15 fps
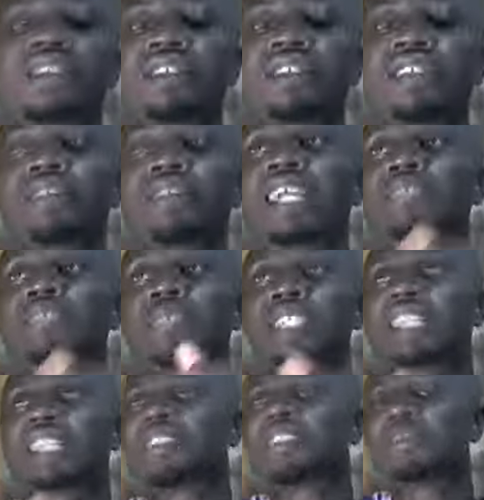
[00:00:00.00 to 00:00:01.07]
in as much
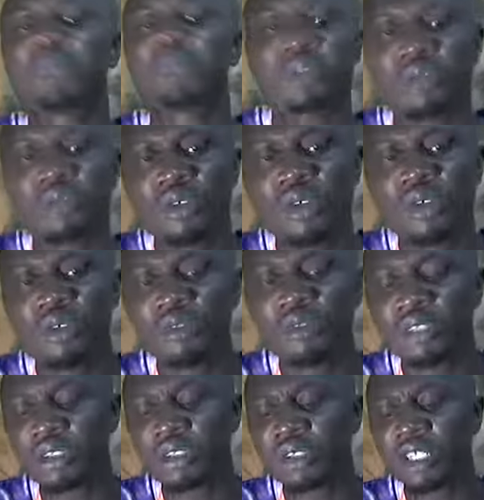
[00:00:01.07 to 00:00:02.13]
as the
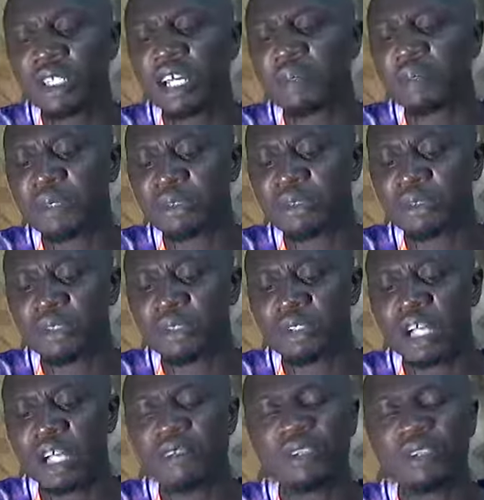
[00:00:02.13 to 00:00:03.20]
total
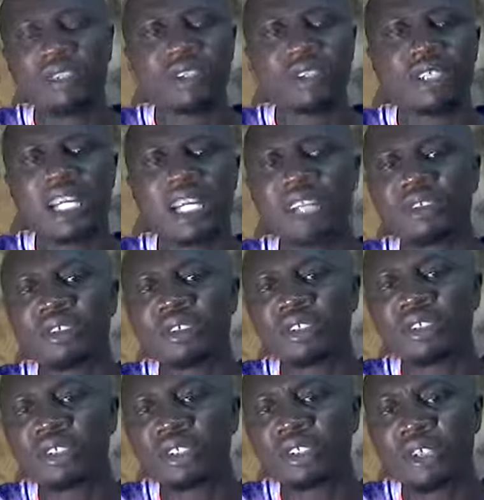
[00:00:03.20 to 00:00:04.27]
petrol can
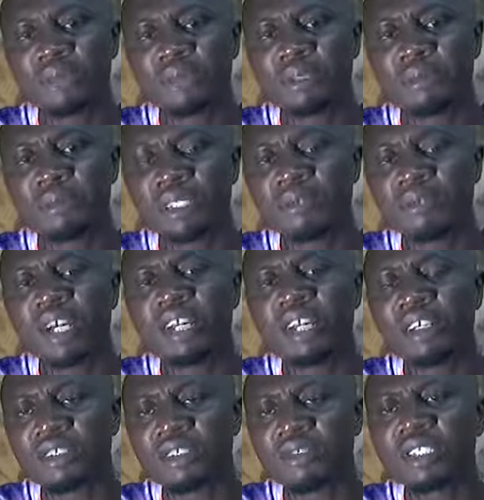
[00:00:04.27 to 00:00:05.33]
also stop the misfire
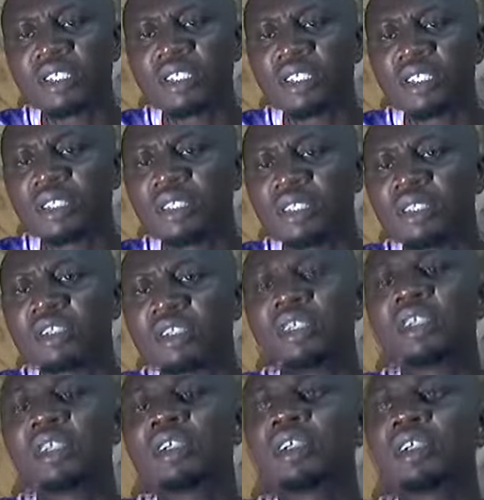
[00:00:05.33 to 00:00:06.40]
on the V6 engine.
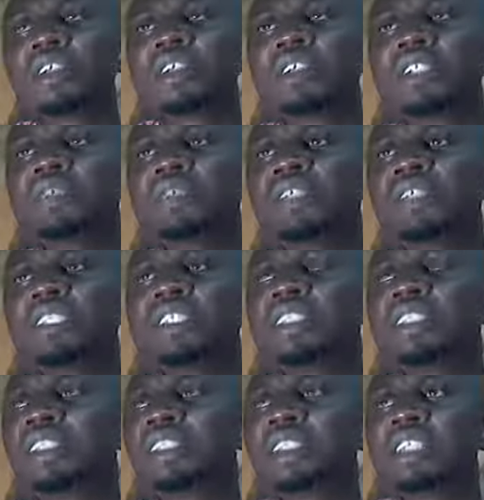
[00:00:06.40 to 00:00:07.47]
This V6
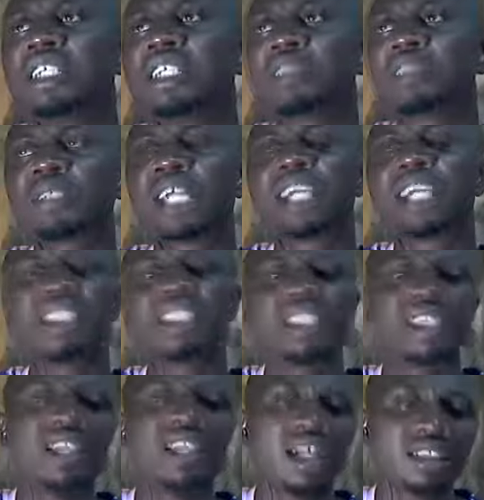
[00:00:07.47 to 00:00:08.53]
engine, especially
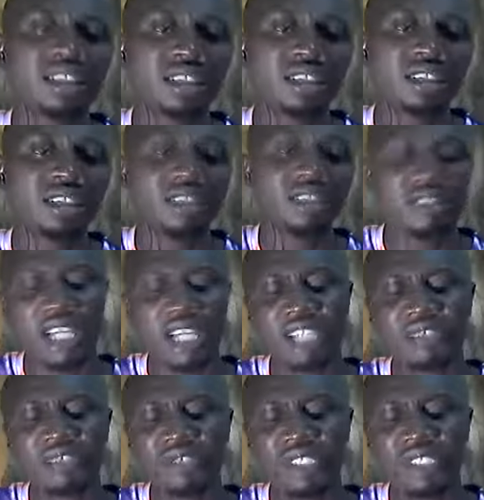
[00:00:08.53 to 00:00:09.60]
the ES engine,
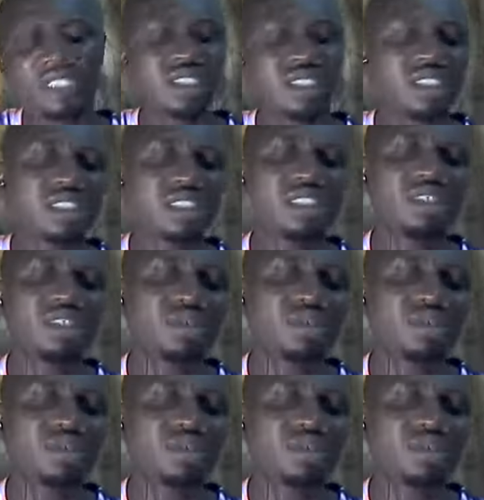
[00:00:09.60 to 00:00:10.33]
that V6 engine you